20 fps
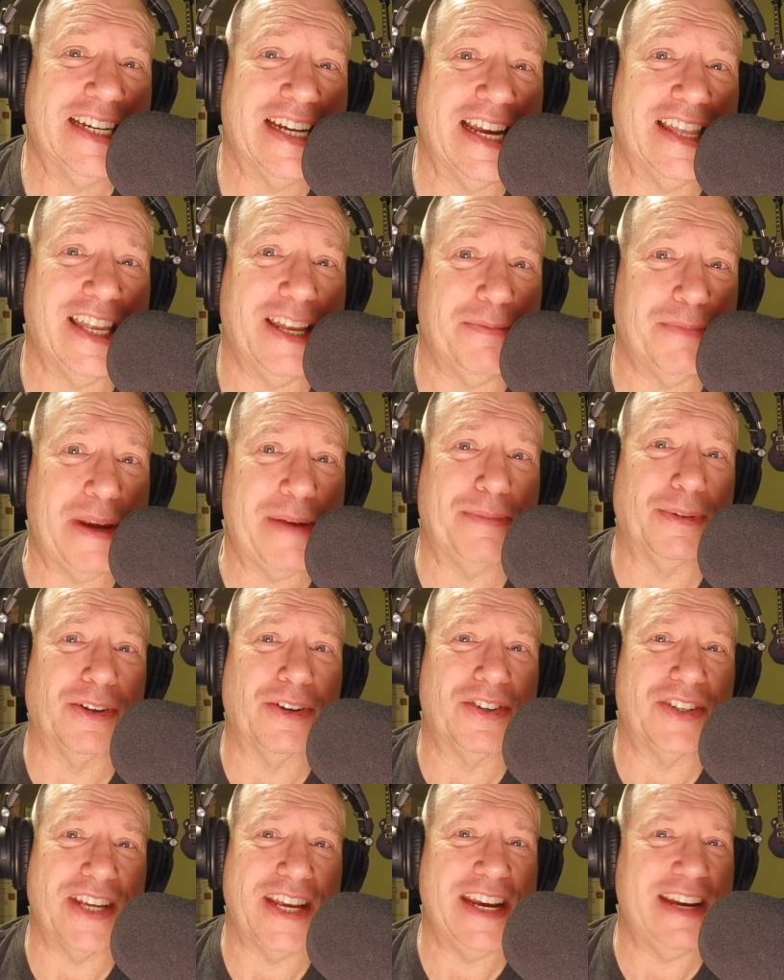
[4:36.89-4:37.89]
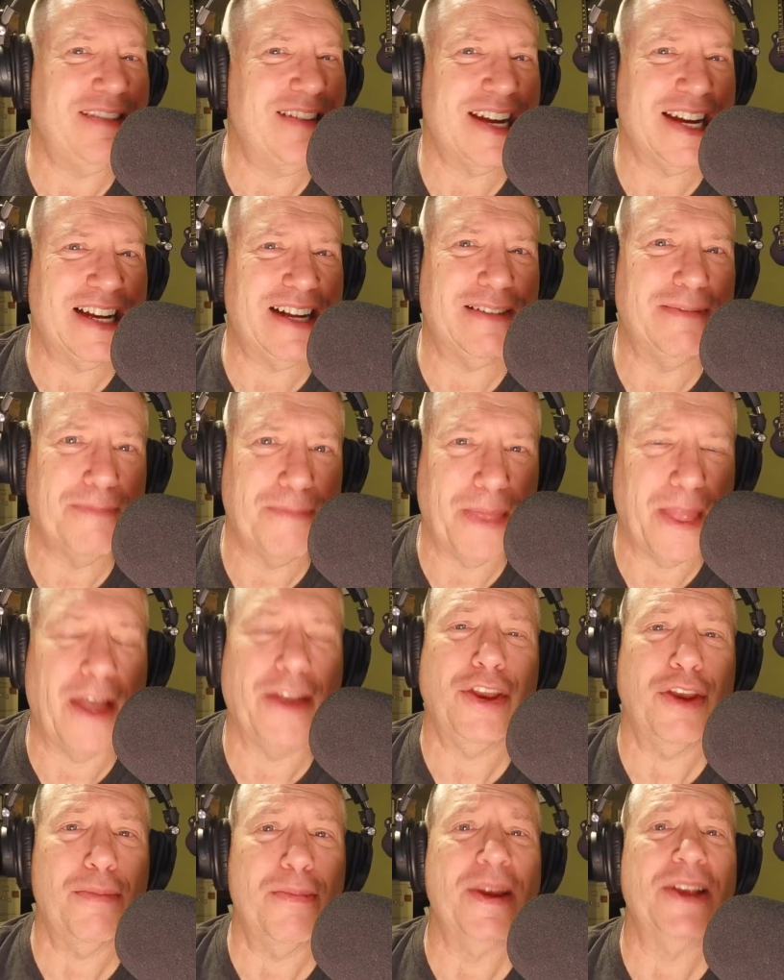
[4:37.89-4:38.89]
And then people are saying, no,
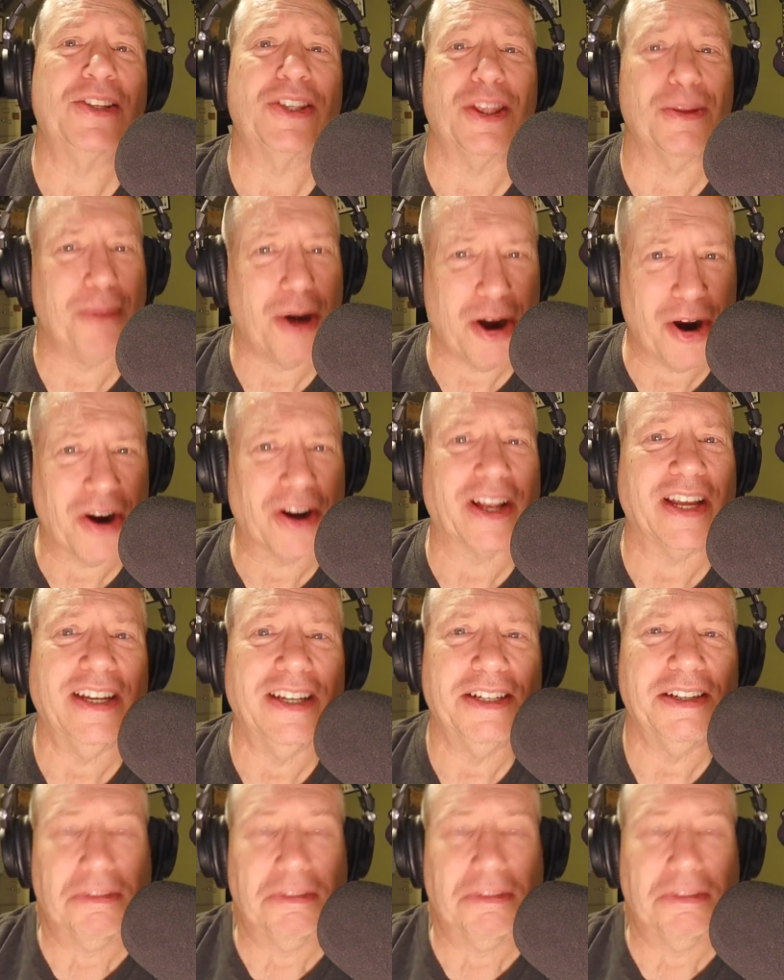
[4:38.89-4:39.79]
you missed the mark.